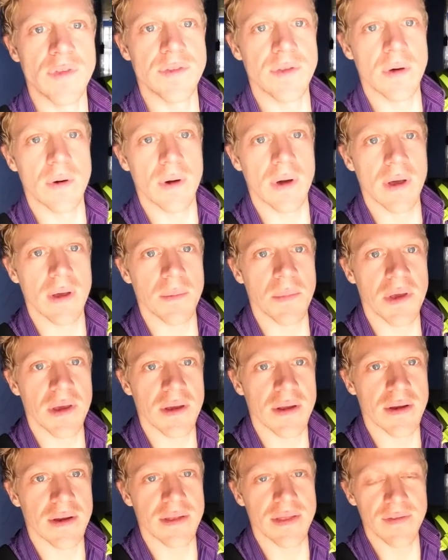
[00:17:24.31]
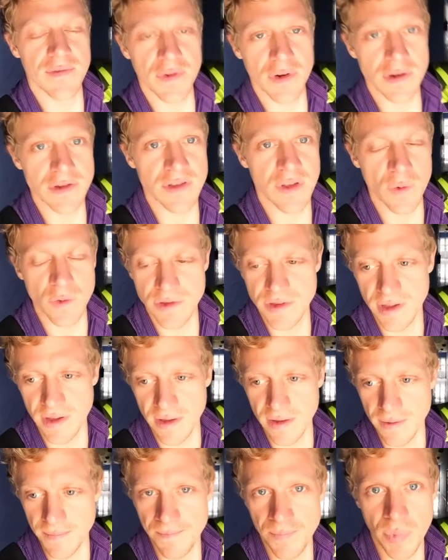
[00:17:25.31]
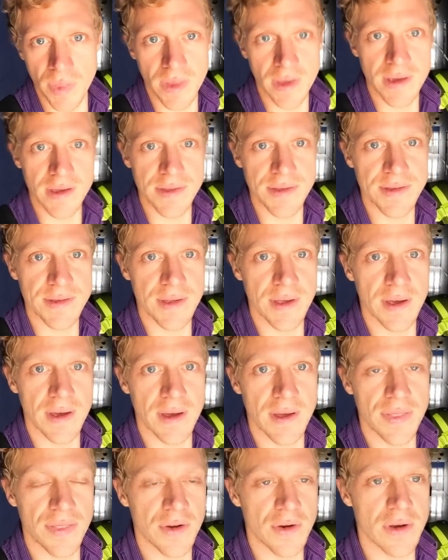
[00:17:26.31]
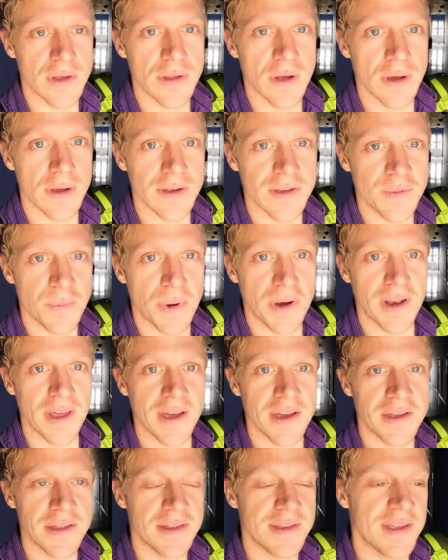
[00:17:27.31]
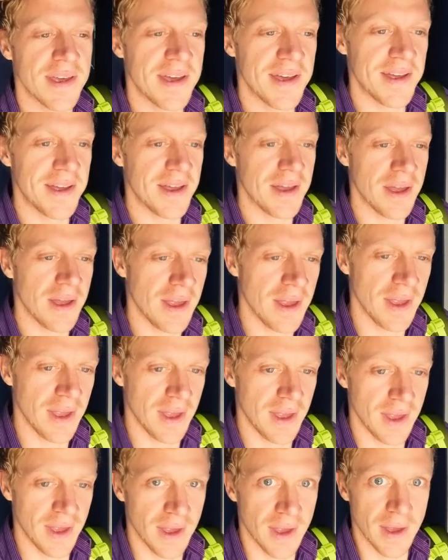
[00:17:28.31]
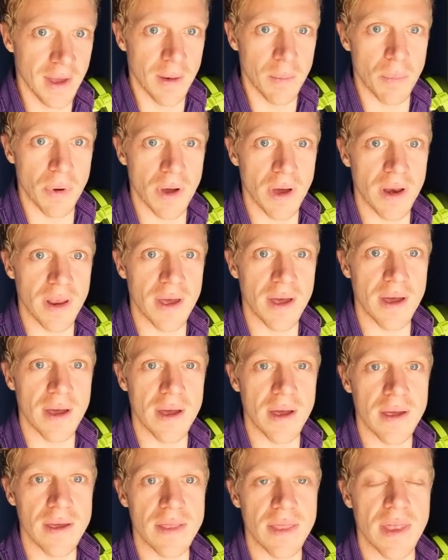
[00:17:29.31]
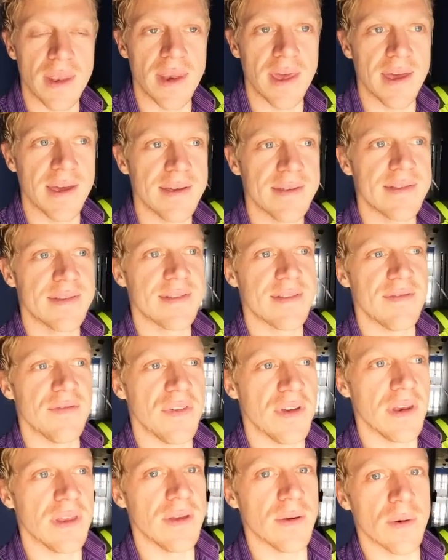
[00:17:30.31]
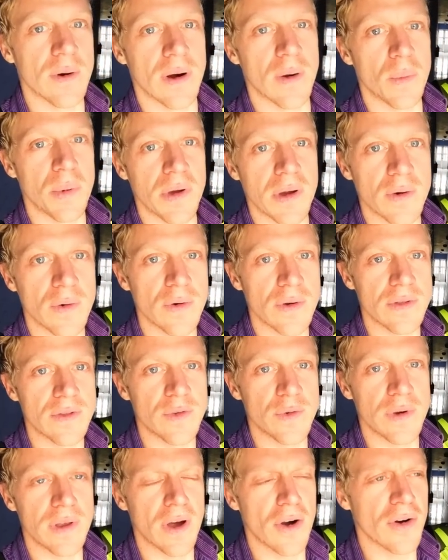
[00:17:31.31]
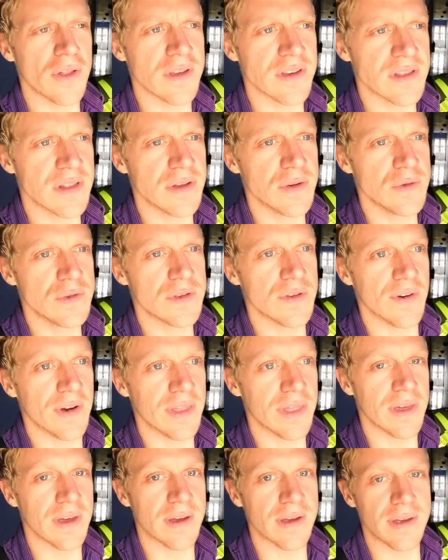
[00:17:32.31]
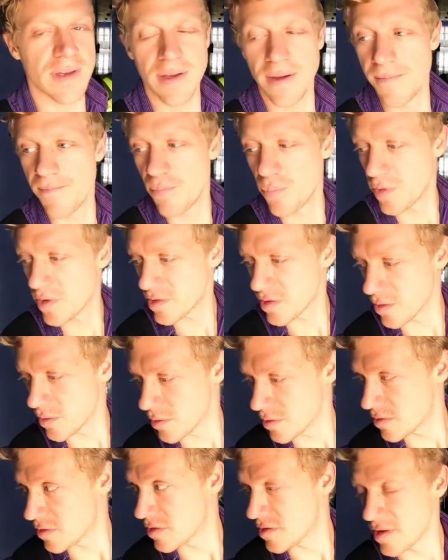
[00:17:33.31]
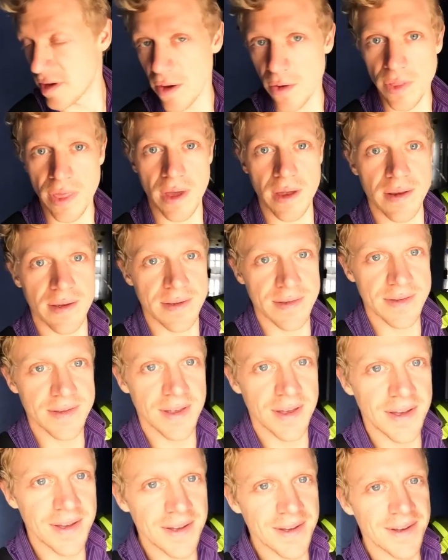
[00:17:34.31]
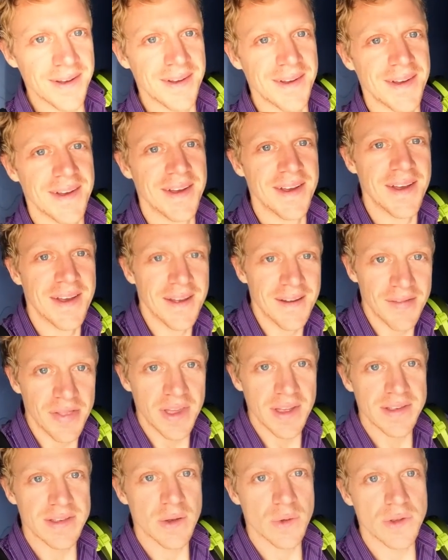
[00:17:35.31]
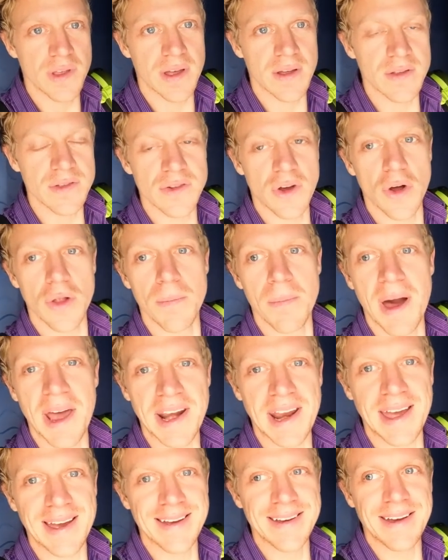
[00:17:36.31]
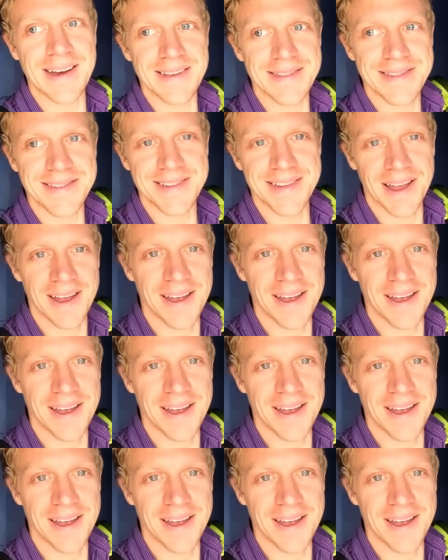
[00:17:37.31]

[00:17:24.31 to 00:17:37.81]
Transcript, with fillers: So I'm here at the first hotel. It's uh, thirty dollars per night. But uh, in the next video, I'll be going to an all-inclusive, I think. So to see how that is. This hotel is called Maracas.